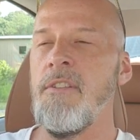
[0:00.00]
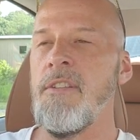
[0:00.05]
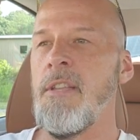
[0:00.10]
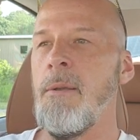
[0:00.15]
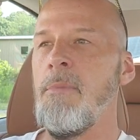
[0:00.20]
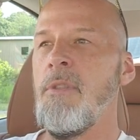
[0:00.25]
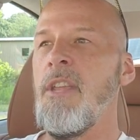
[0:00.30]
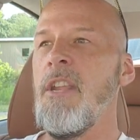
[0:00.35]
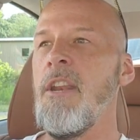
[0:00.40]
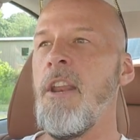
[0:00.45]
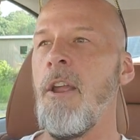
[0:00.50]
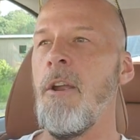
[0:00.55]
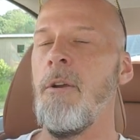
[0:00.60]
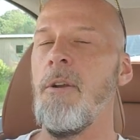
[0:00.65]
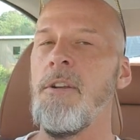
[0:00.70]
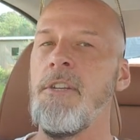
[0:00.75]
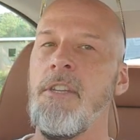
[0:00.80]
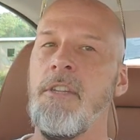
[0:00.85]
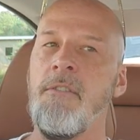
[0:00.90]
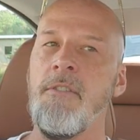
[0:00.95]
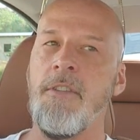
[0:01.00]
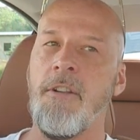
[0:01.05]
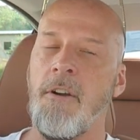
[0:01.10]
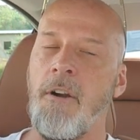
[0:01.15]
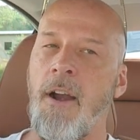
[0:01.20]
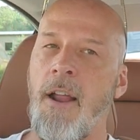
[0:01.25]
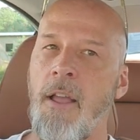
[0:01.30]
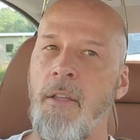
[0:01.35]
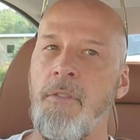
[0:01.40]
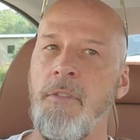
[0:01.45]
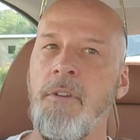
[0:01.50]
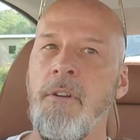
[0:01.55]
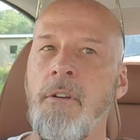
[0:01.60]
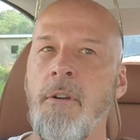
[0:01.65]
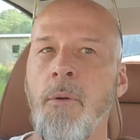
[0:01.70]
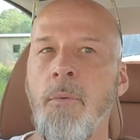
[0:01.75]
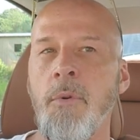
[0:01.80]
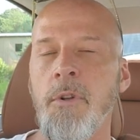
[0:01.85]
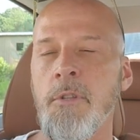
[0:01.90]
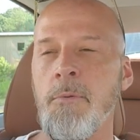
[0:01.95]
some of the narratives that are out there
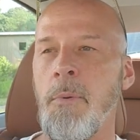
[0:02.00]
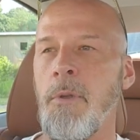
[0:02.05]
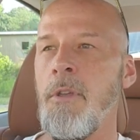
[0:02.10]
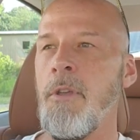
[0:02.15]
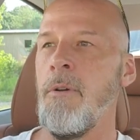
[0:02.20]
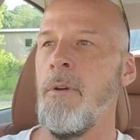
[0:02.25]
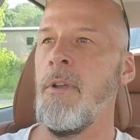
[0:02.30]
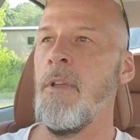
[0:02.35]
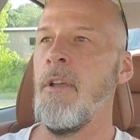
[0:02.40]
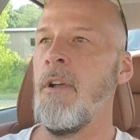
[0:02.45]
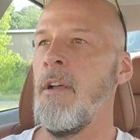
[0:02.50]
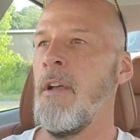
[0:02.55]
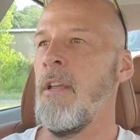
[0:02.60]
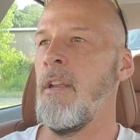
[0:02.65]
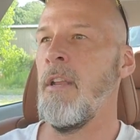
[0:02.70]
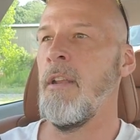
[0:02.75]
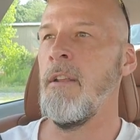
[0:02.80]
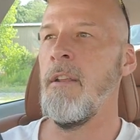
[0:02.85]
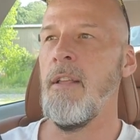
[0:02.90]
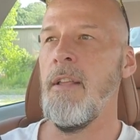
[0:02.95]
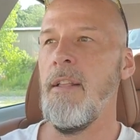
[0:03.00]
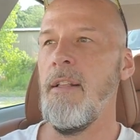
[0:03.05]
and what's been going on, and